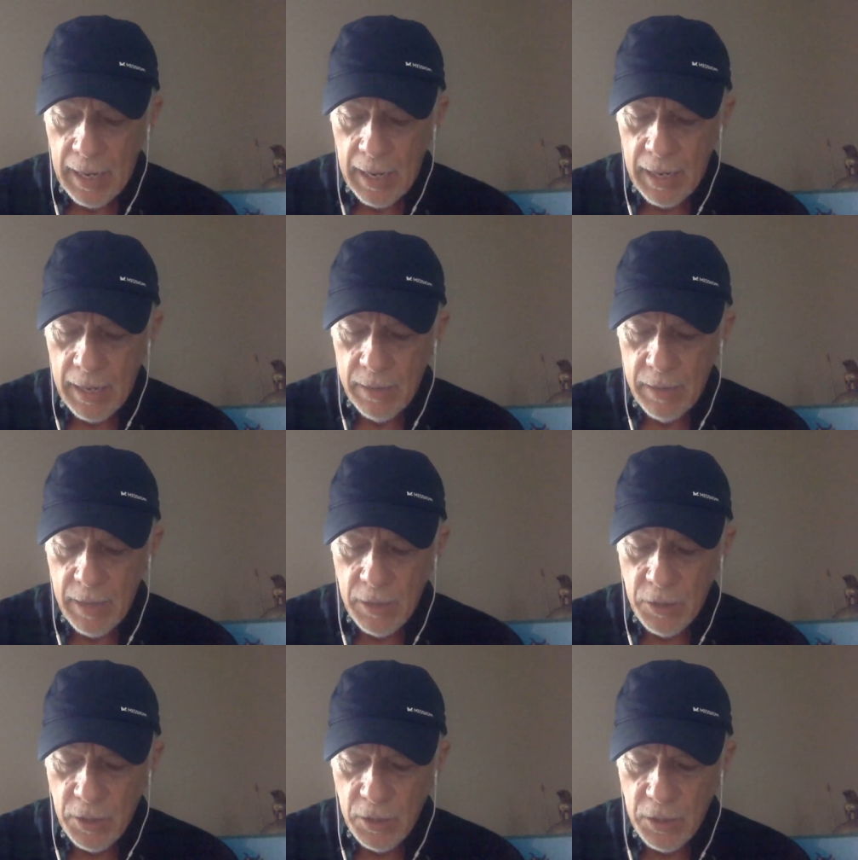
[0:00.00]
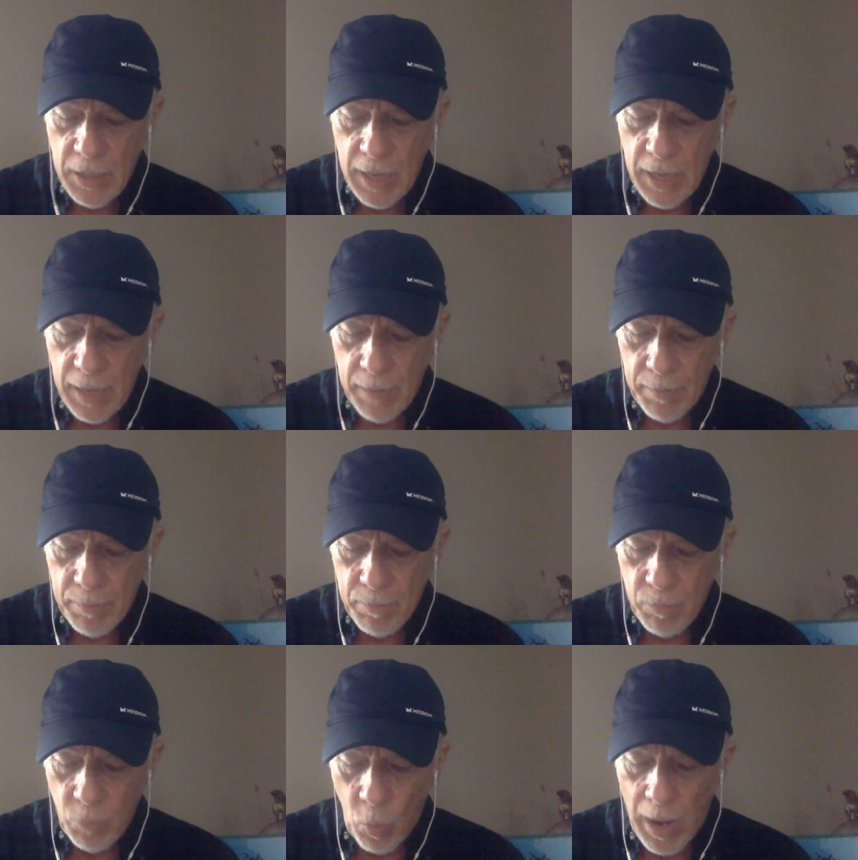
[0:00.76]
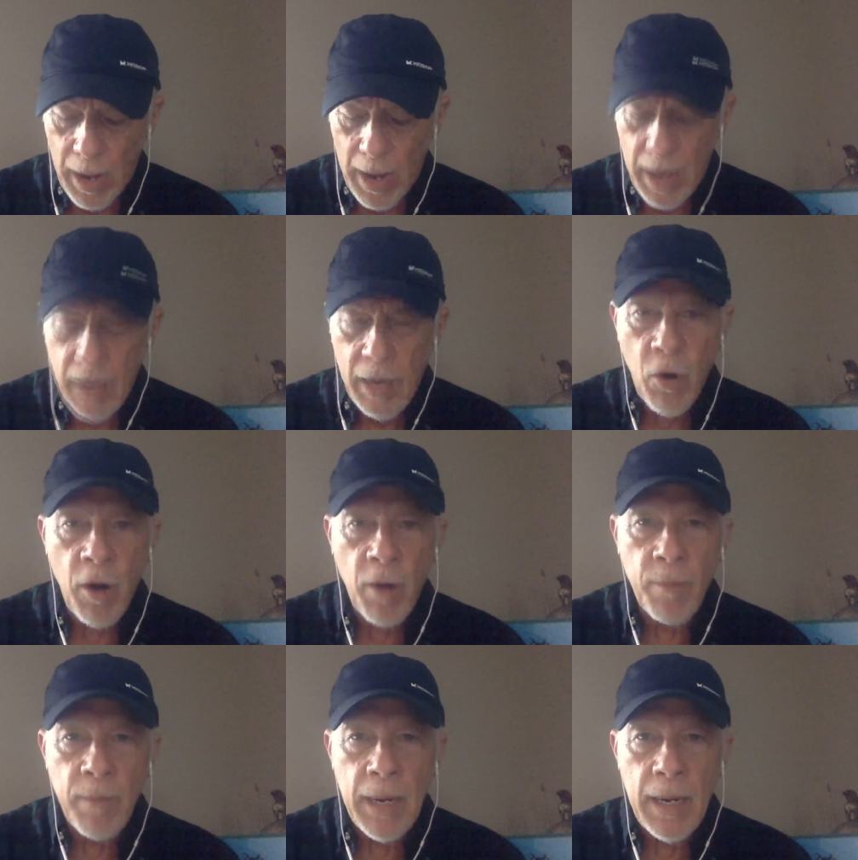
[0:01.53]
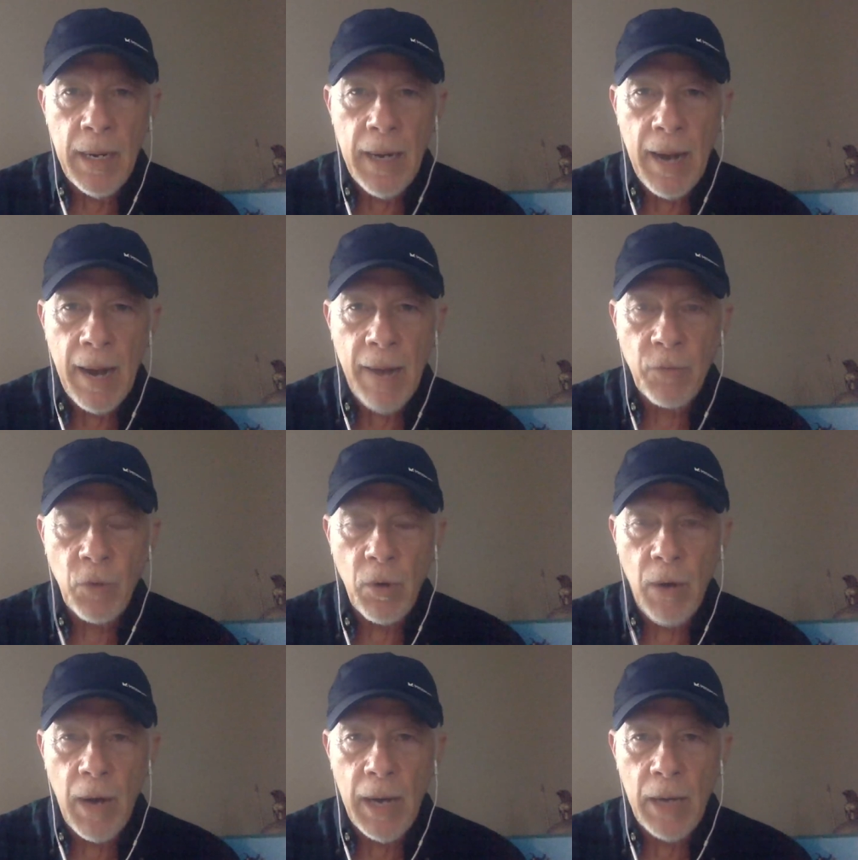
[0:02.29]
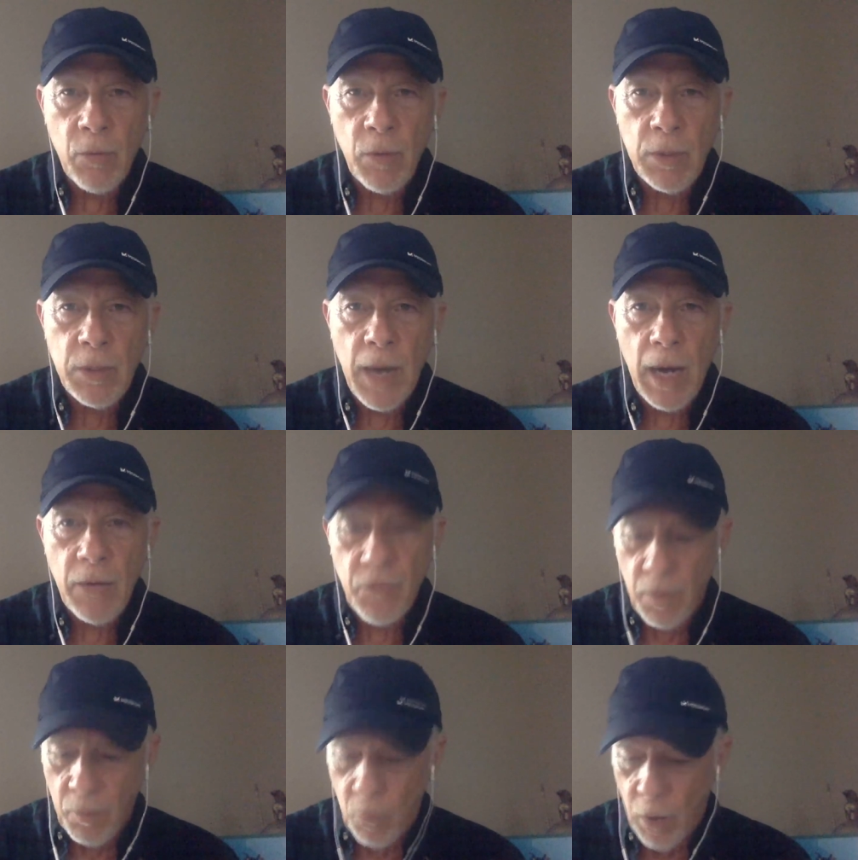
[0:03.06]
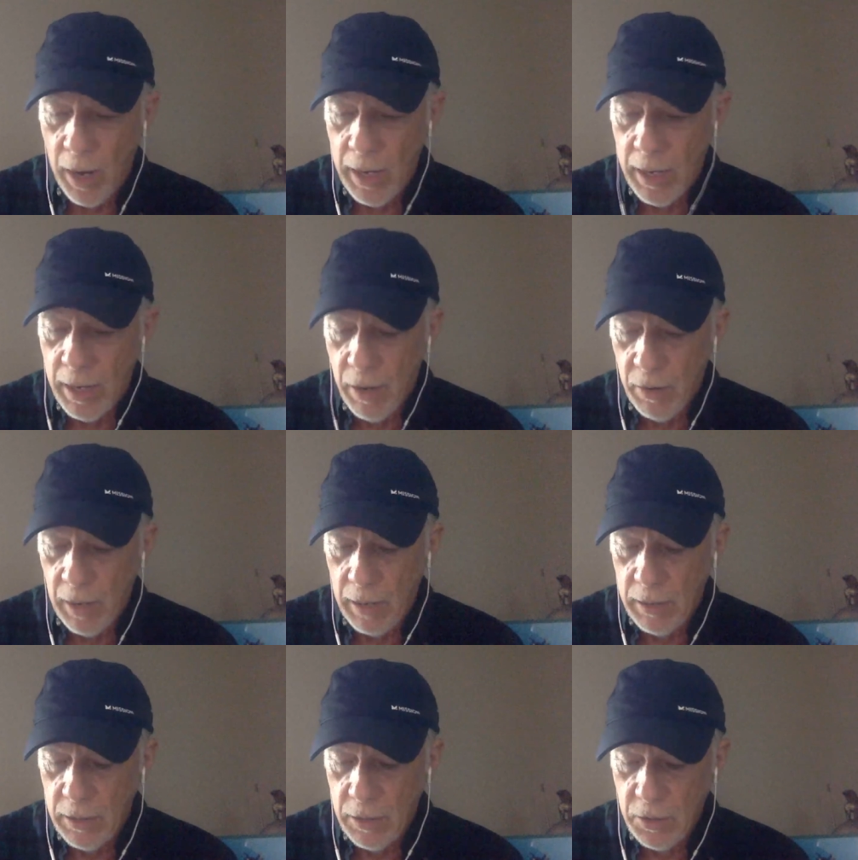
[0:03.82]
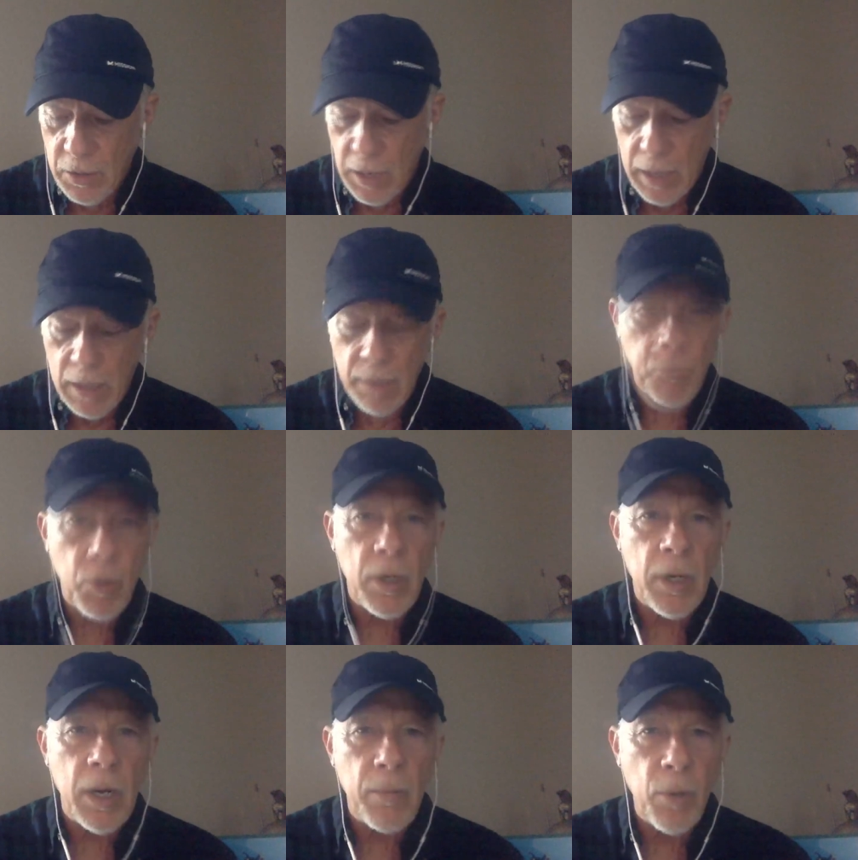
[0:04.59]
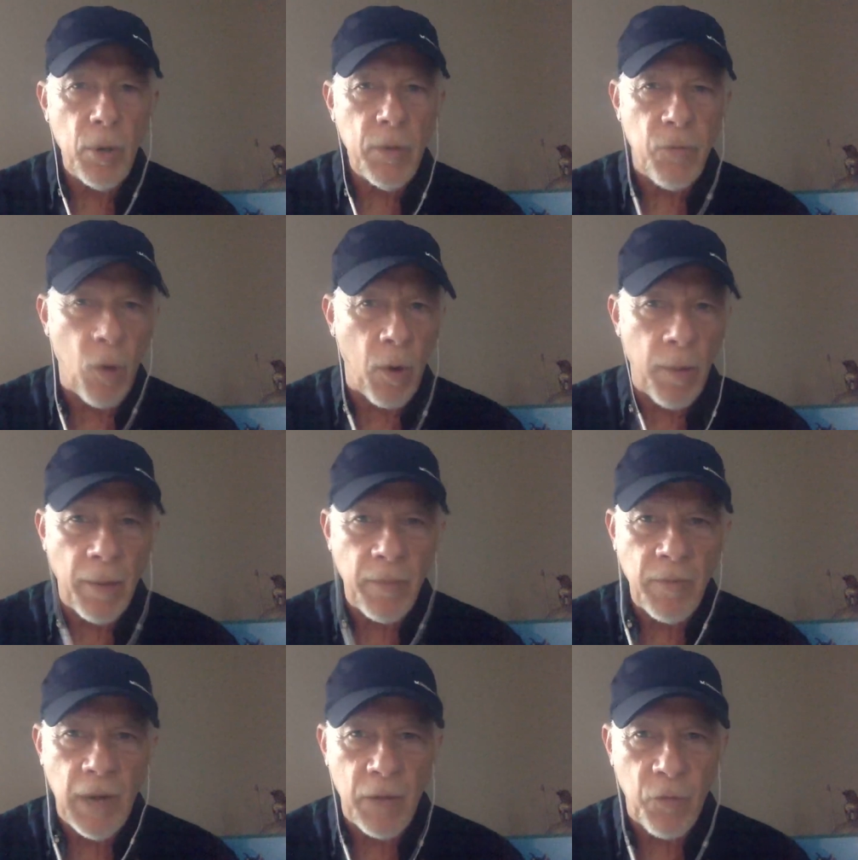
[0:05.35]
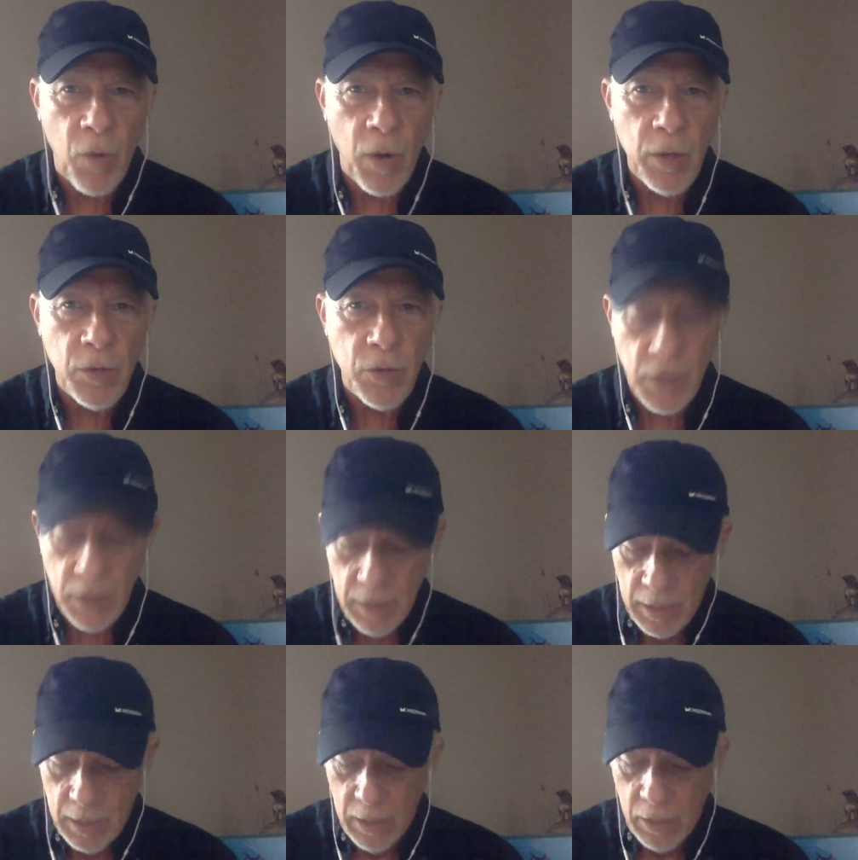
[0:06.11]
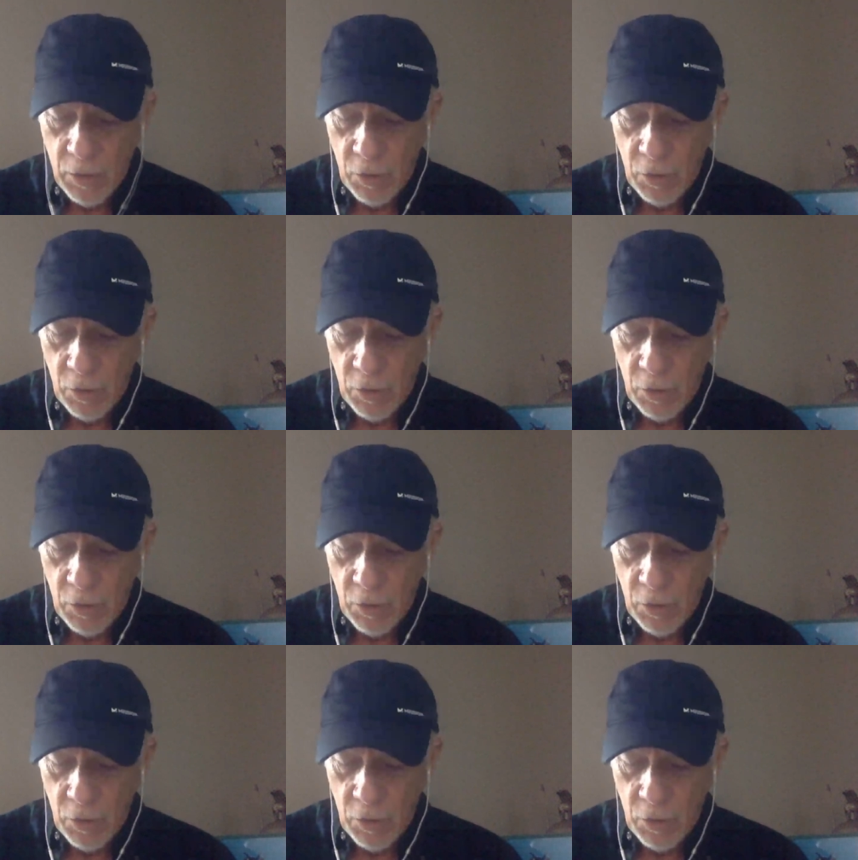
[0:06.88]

And they just kept weighing on me after I had retired from radio, and I decided to put it in a book form. I've got a friend who's a